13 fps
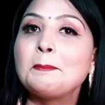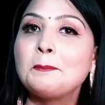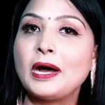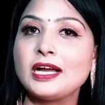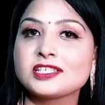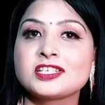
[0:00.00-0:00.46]

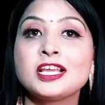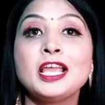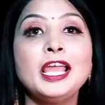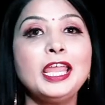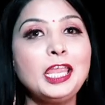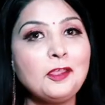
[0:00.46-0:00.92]
But
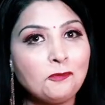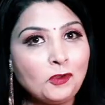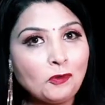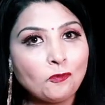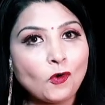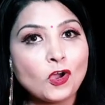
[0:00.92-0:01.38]
if
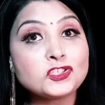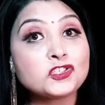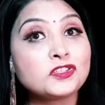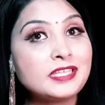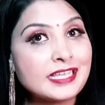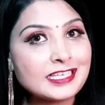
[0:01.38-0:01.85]
you
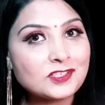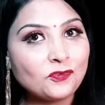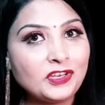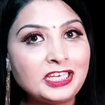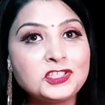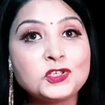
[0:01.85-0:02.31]
watch this
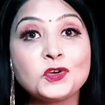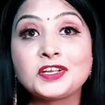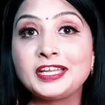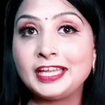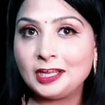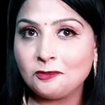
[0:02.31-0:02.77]

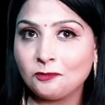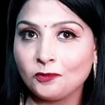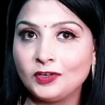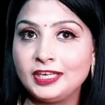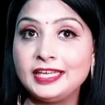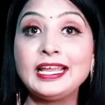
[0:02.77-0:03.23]
video
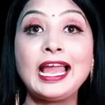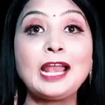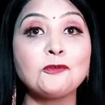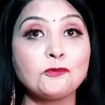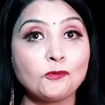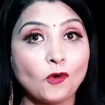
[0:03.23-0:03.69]
carefully
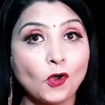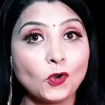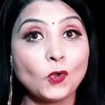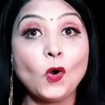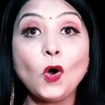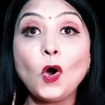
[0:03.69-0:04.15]
and
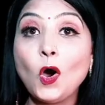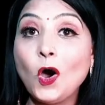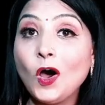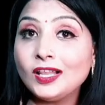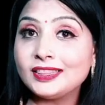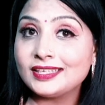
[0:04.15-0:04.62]
follow
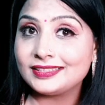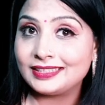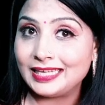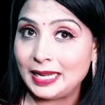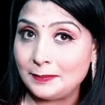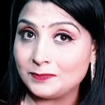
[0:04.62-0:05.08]
all the
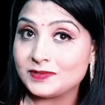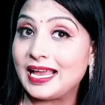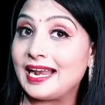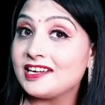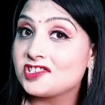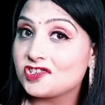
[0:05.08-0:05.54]
tips
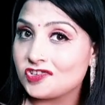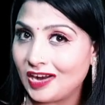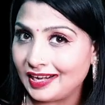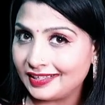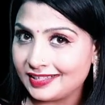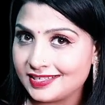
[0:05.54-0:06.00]
and
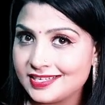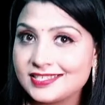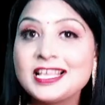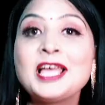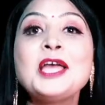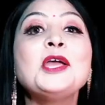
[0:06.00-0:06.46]

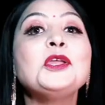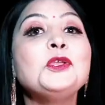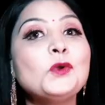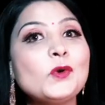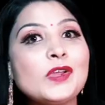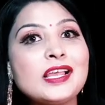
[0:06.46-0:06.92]
strategies,
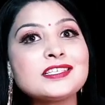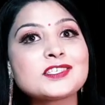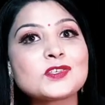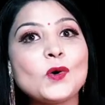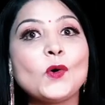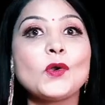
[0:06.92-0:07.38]
you
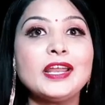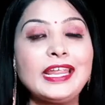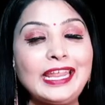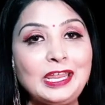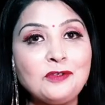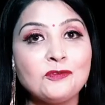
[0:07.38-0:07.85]
can score
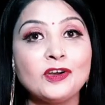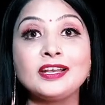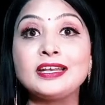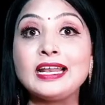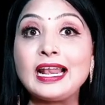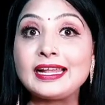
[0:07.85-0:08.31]

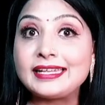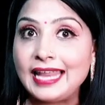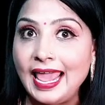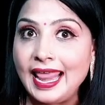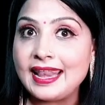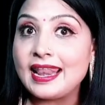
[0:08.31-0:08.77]
even
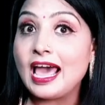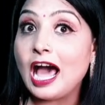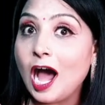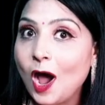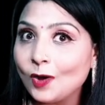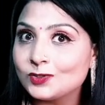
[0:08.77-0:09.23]
10
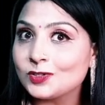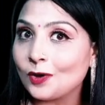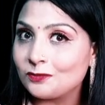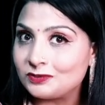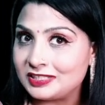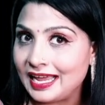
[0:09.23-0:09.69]
out
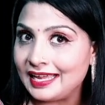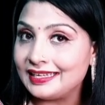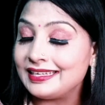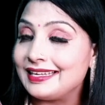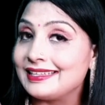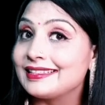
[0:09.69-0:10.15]
of
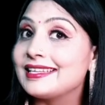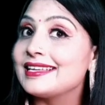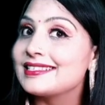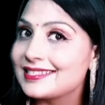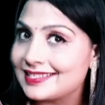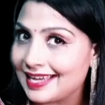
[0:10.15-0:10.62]
10 in
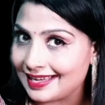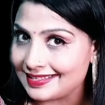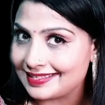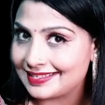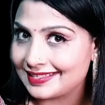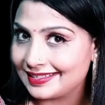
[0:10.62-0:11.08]
this
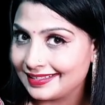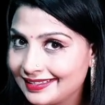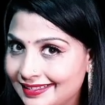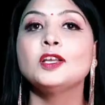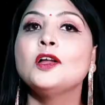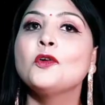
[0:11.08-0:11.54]
task.
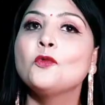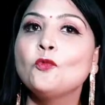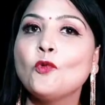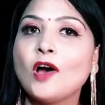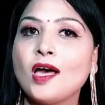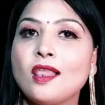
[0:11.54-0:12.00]

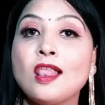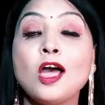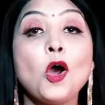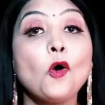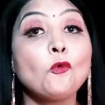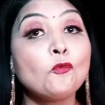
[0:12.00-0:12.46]
Well,
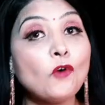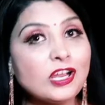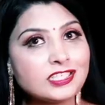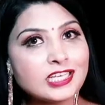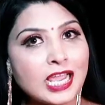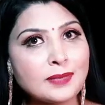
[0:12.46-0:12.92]

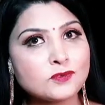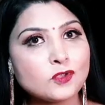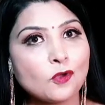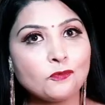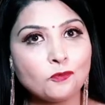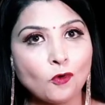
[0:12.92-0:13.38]
what
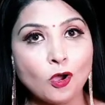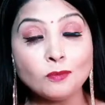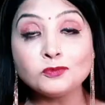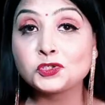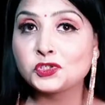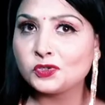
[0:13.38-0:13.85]
types of
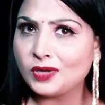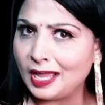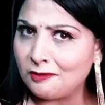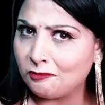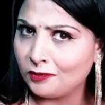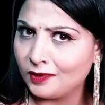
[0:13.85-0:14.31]
forms
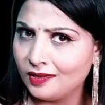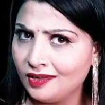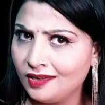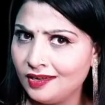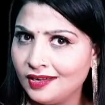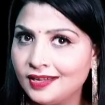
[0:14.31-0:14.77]
should I
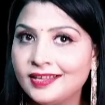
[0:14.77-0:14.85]
fill?